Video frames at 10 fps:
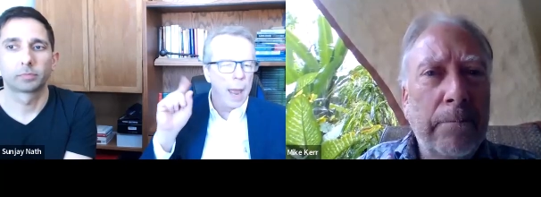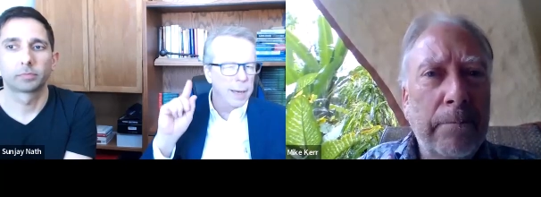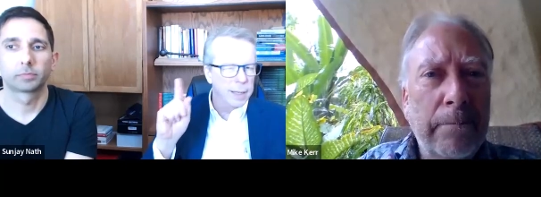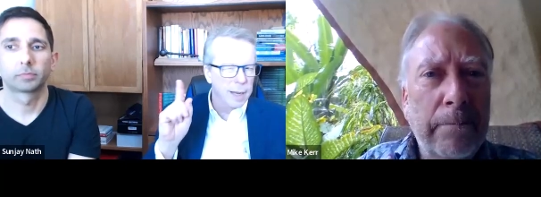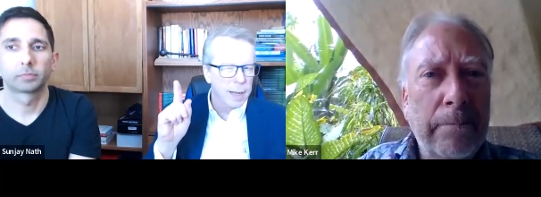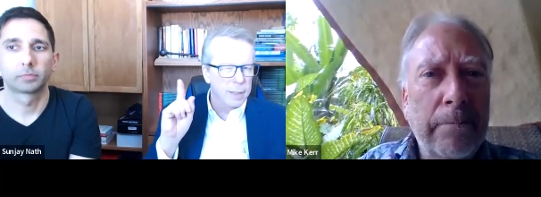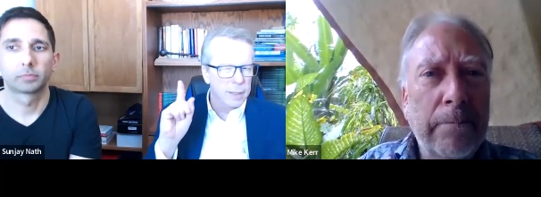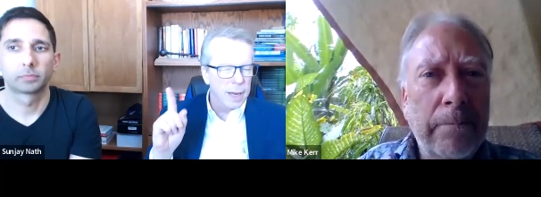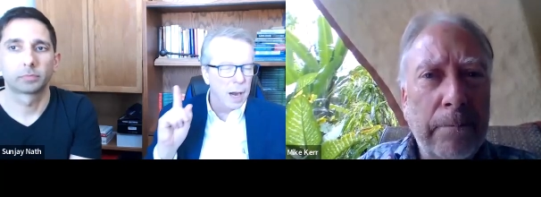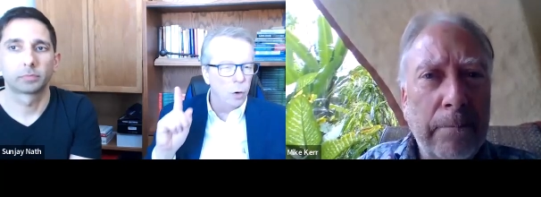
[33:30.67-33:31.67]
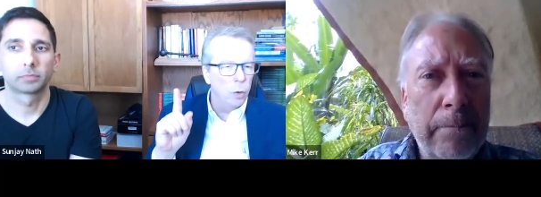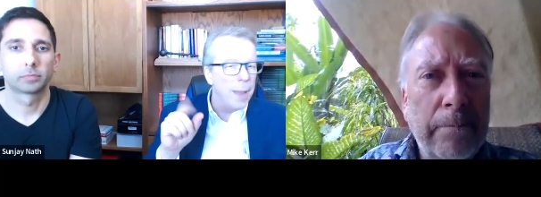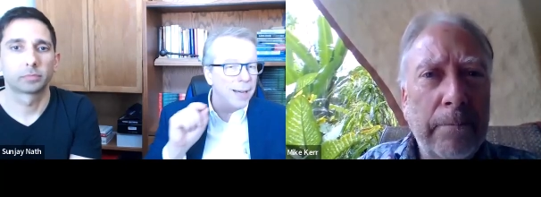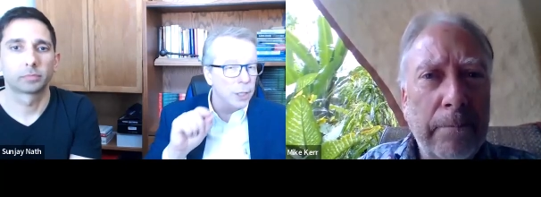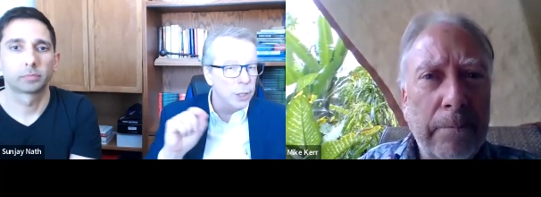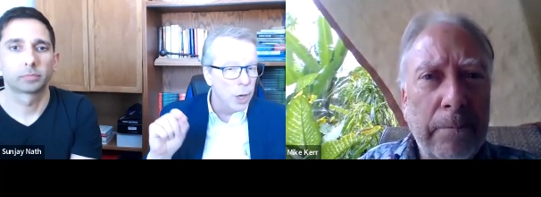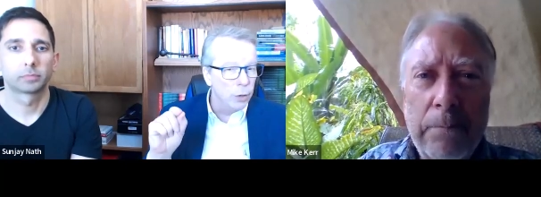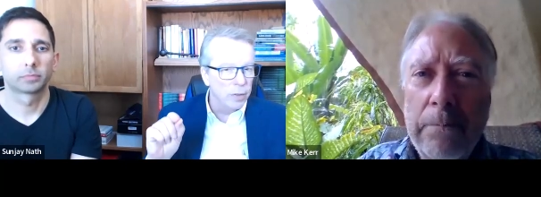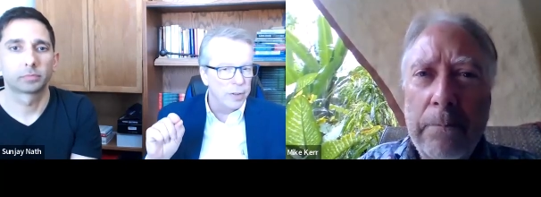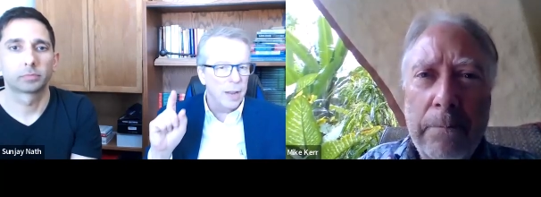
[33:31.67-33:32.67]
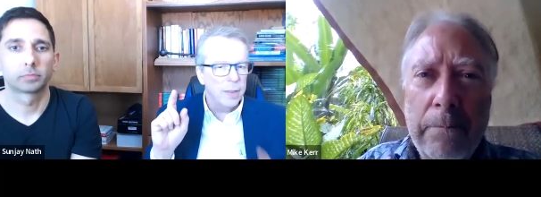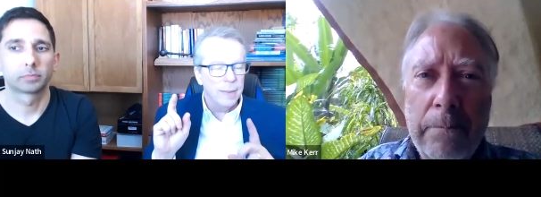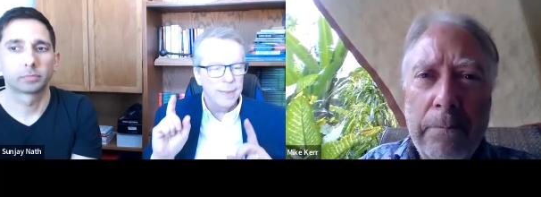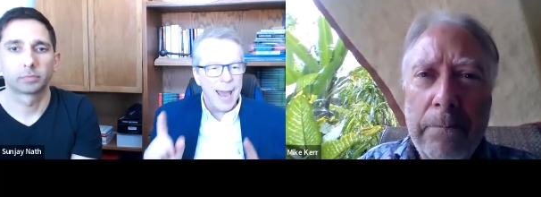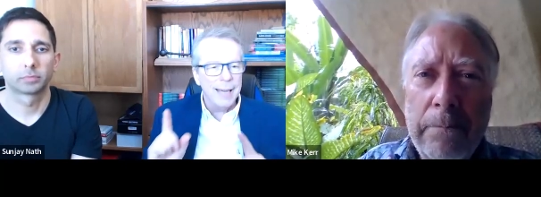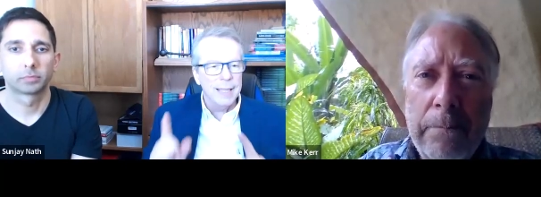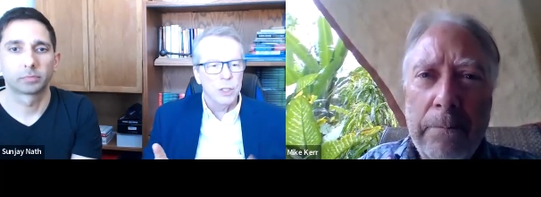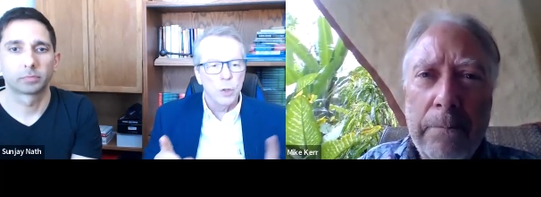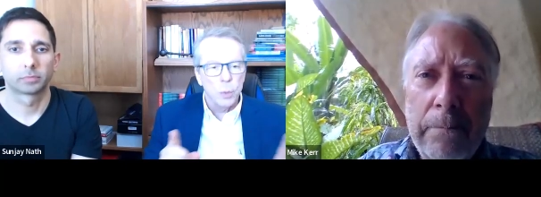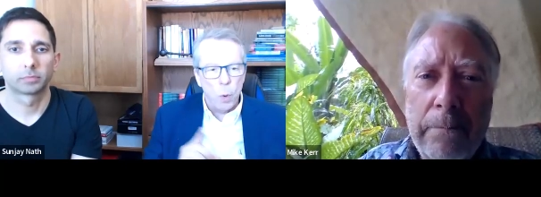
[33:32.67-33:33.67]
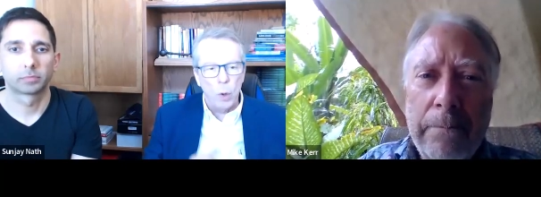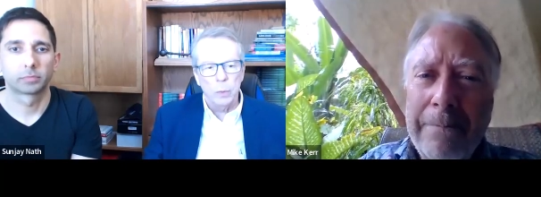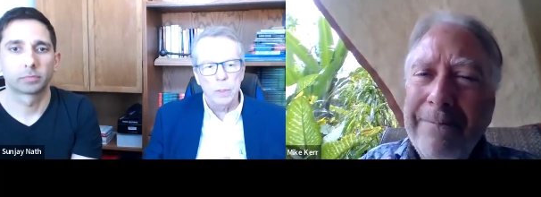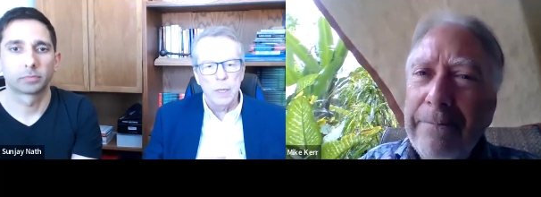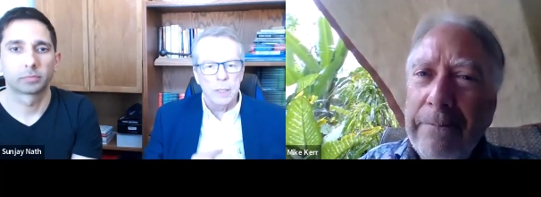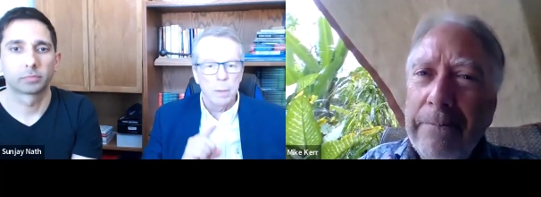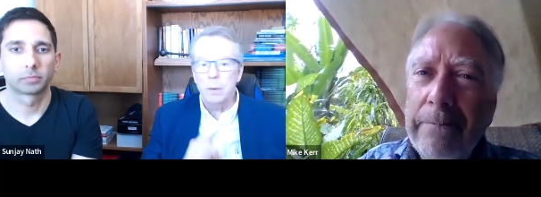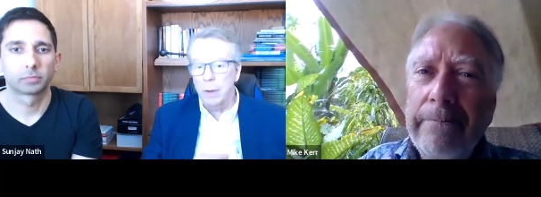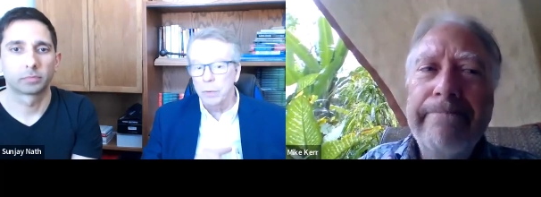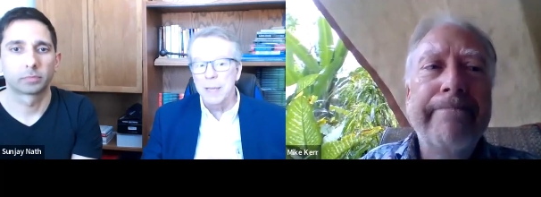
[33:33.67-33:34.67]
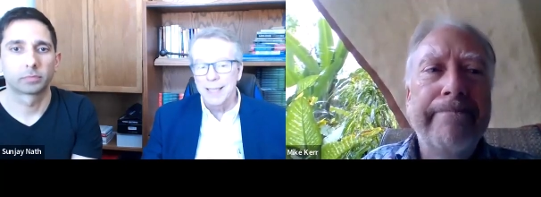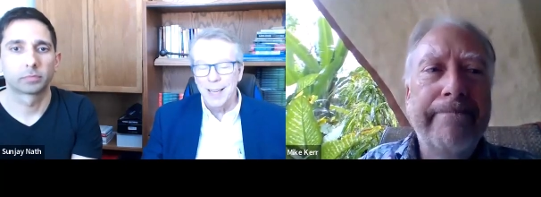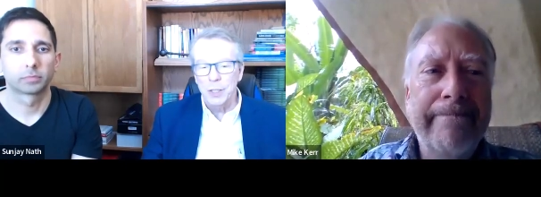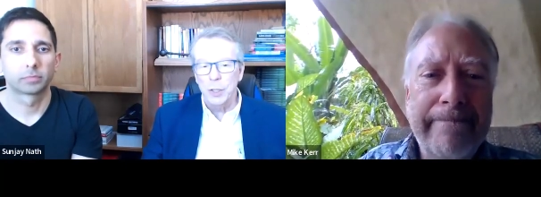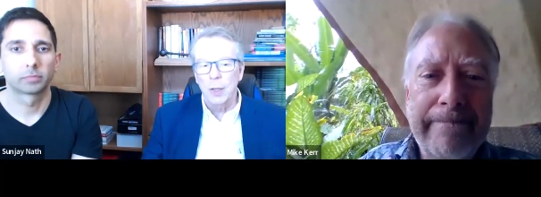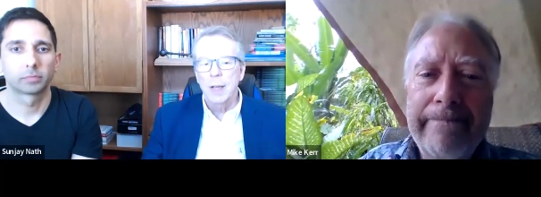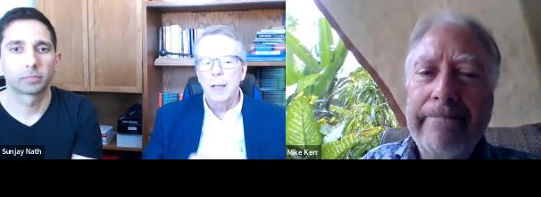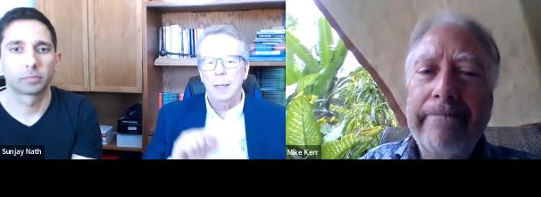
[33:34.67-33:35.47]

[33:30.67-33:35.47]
Speaker 1: And Carol made a note of it. I think that gets to the point that we said sometimes you have to be intentional.